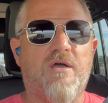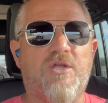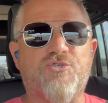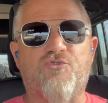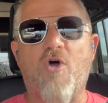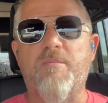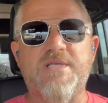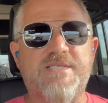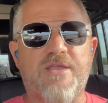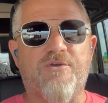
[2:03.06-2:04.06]
trauma
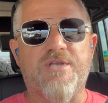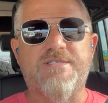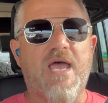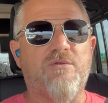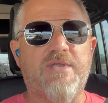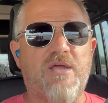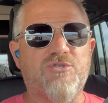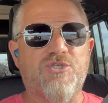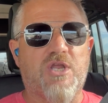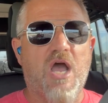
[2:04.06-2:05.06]
center in downtown
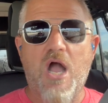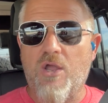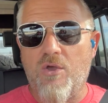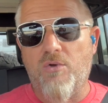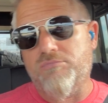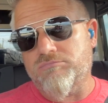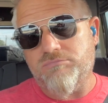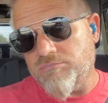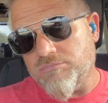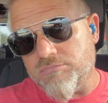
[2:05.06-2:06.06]
Chicago,
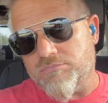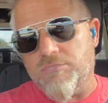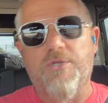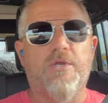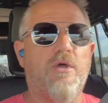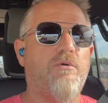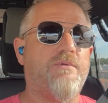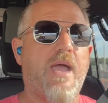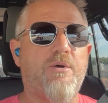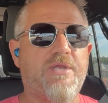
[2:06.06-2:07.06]

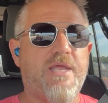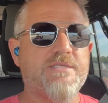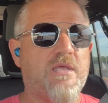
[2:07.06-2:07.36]
nowadays.